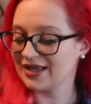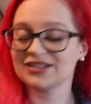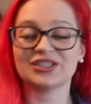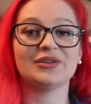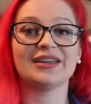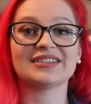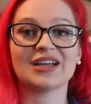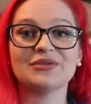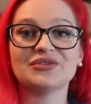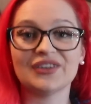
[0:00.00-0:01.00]
So yes,
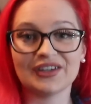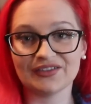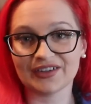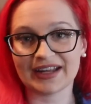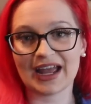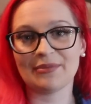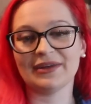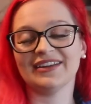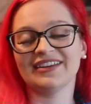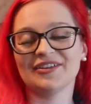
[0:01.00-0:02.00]
I was very, very
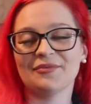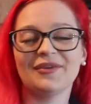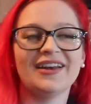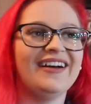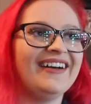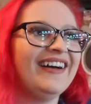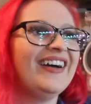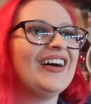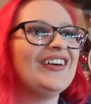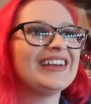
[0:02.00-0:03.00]
happy. And um, when,
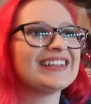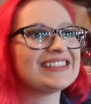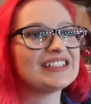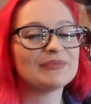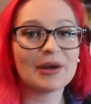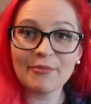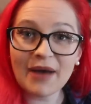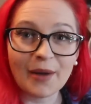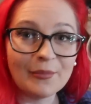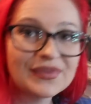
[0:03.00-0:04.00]
I, when I said to Mum,
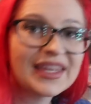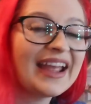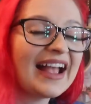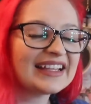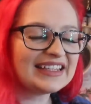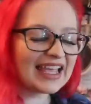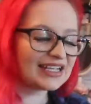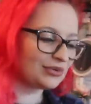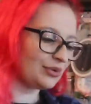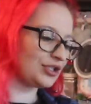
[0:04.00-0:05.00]
Mum,
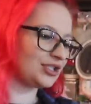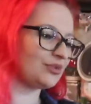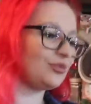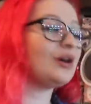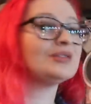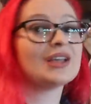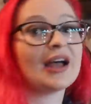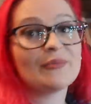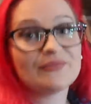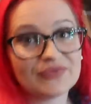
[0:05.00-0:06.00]
guess what? She said, what? I was like,
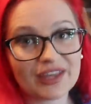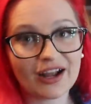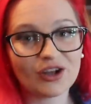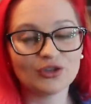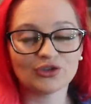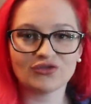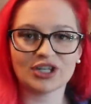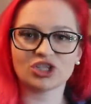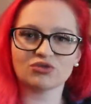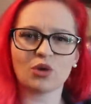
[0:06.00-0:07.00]
I got your dress.
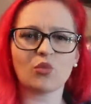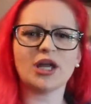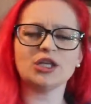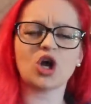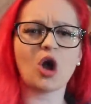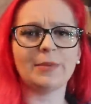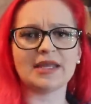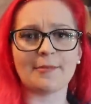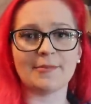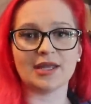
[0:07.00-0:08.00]
She was like, why are you
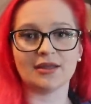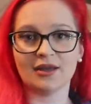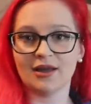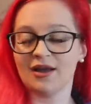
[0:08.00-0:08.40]
copying me?